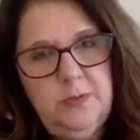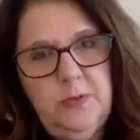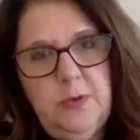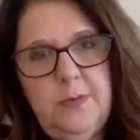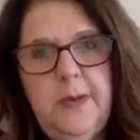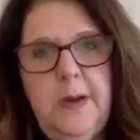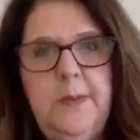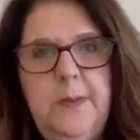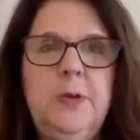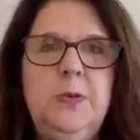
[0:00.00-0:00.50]

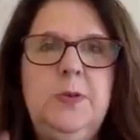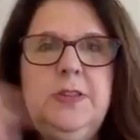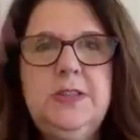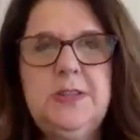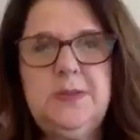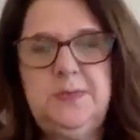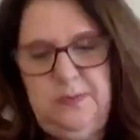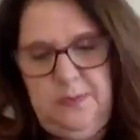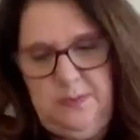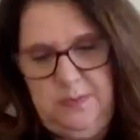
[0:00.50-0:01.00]

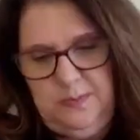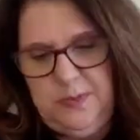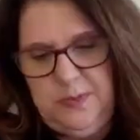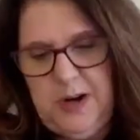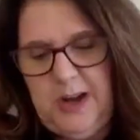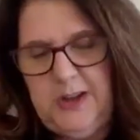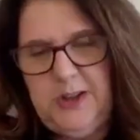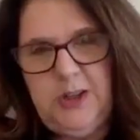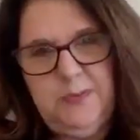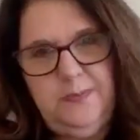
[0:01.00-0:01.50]
Remembrance
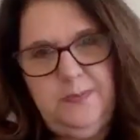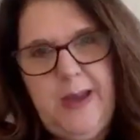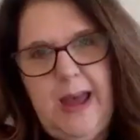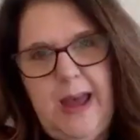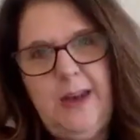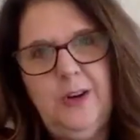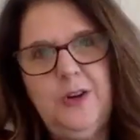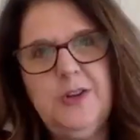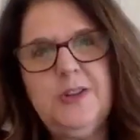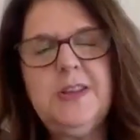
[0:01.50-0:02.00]
Project
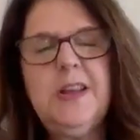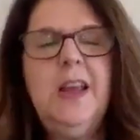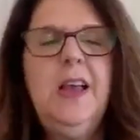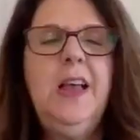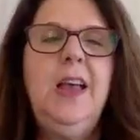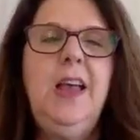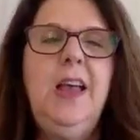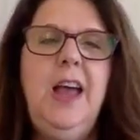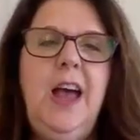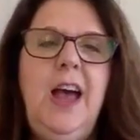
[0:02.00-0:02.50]
banners,
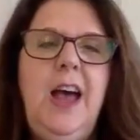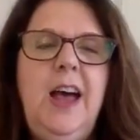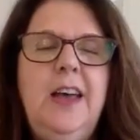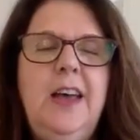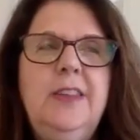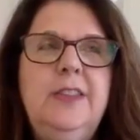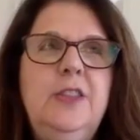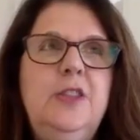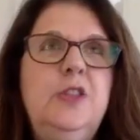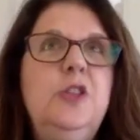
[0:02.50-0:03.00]

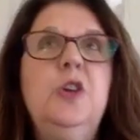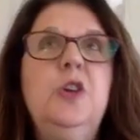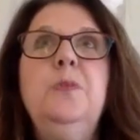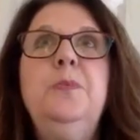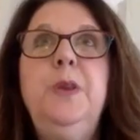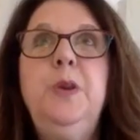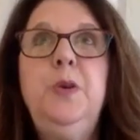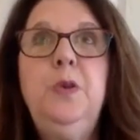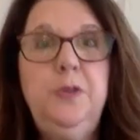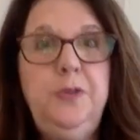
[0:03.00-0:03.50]
and they're
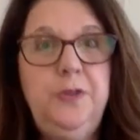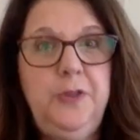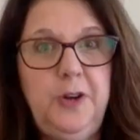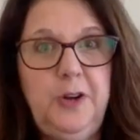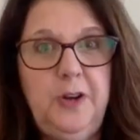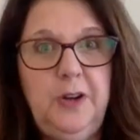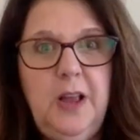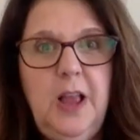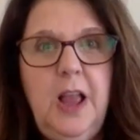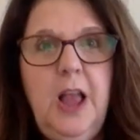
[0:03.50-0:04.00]
beautiful.